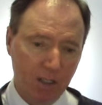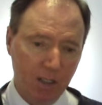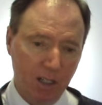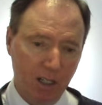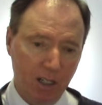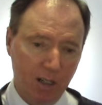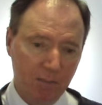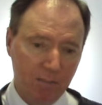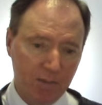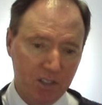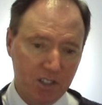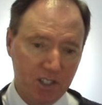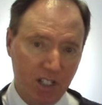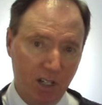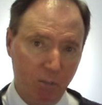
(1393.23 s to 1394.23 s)
Um,
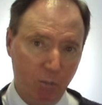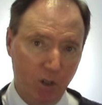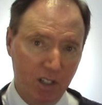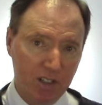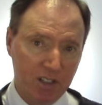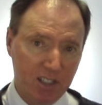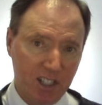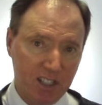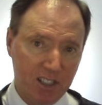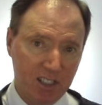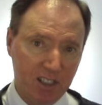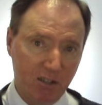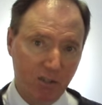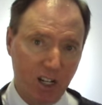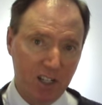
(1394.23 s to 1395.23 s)
Psalm one says
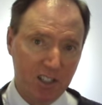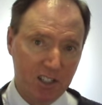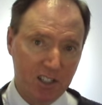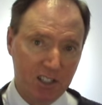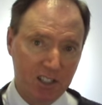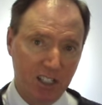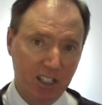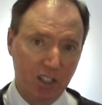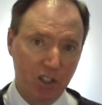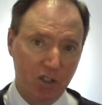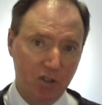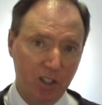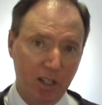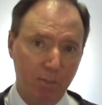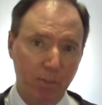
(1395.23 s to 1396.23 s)
that the righteous is like a
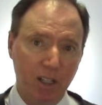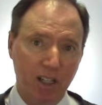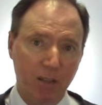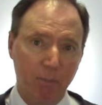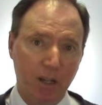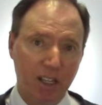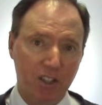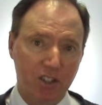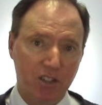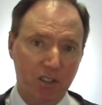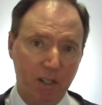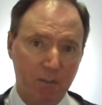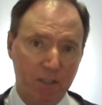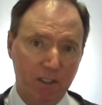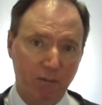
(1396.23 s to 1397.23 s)
tree planted by the
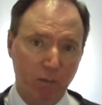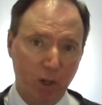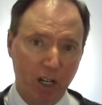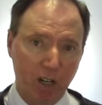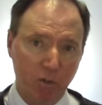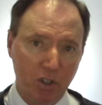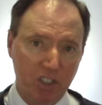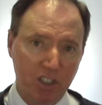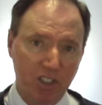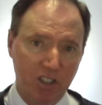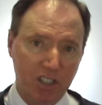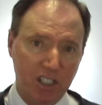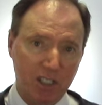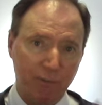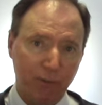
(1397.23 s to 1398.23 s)
streams of water, which
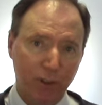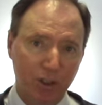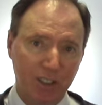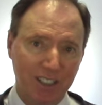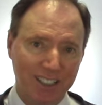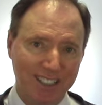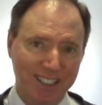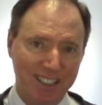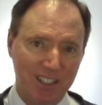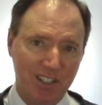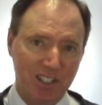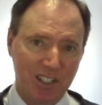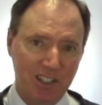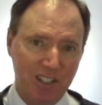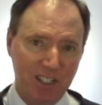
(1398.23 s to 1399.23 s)
yields its fruit in
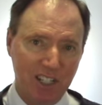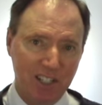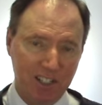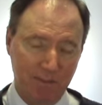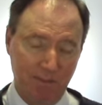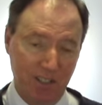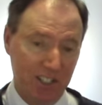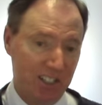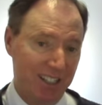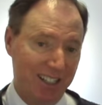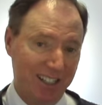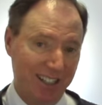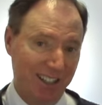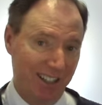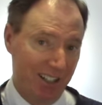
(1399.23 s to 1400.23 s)
its season. It's
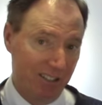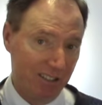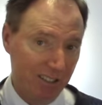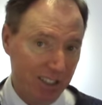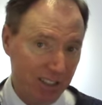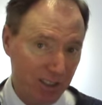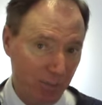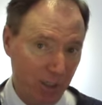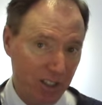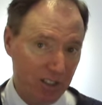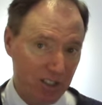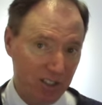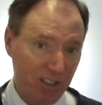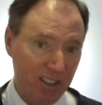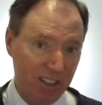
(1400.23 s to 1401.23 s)
not literally to be
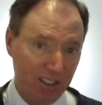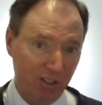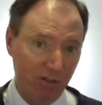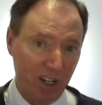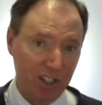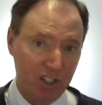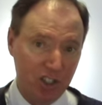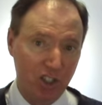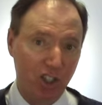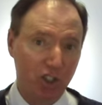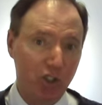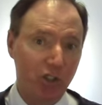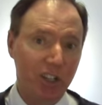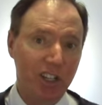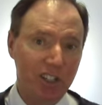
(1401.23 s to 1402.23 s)
understood that the righteous are
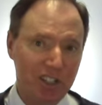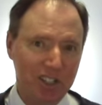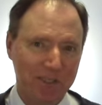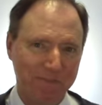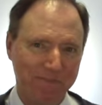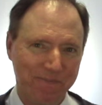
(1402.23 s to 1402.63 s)
trees